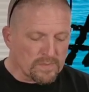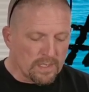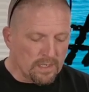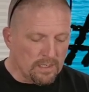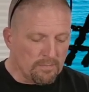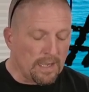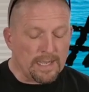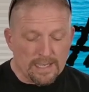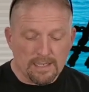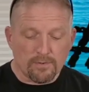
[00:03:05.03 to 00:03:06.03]
I
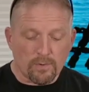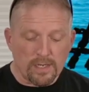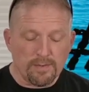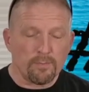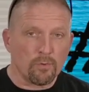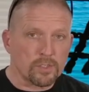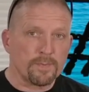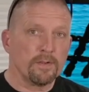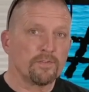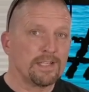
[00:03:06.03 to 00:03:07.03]
have quite a bit more
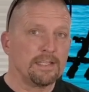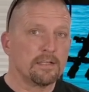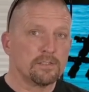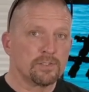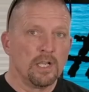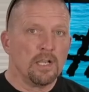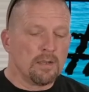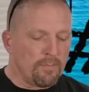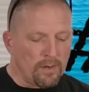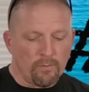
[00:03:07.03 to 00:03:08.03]
experience than he does.
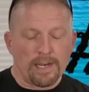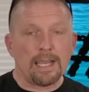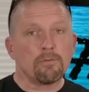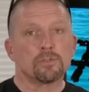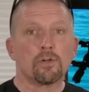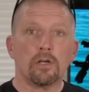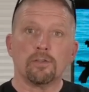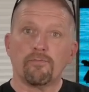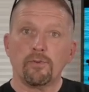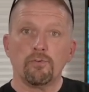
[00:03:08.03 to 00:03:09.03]
But when I was on
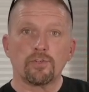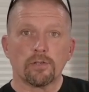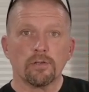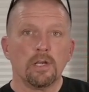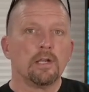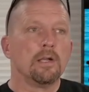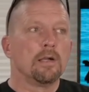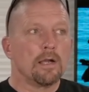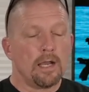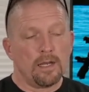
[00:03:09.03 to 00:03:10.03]
the Future,
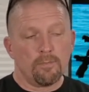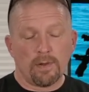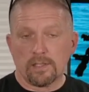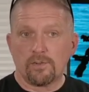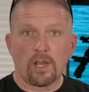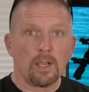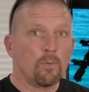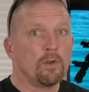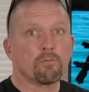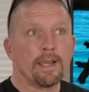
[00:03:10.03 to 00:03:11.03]
by the time
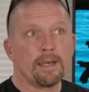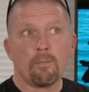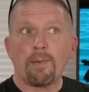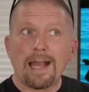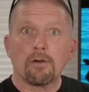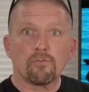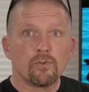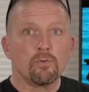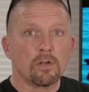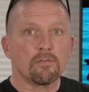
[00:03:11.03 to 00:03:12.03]
we ran about
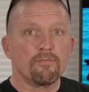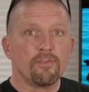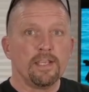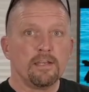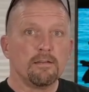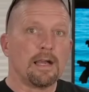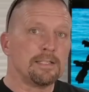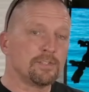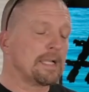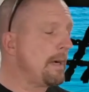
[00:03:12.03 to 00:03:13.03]
200 feet, I
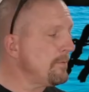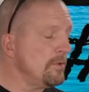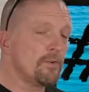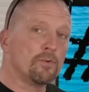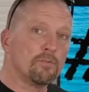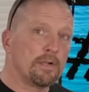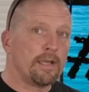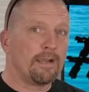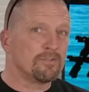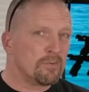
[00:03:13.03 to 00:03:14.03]
stopped and turned
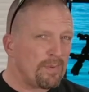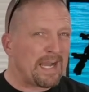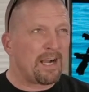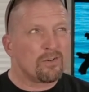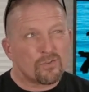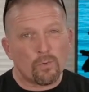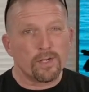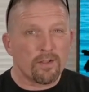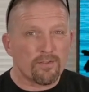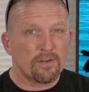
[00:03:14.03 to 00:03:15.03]
around. I was about
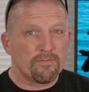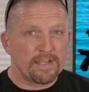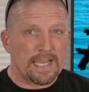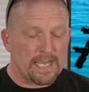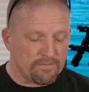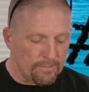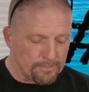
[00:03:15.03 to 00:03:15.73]
20 or 30 feet ahead of him.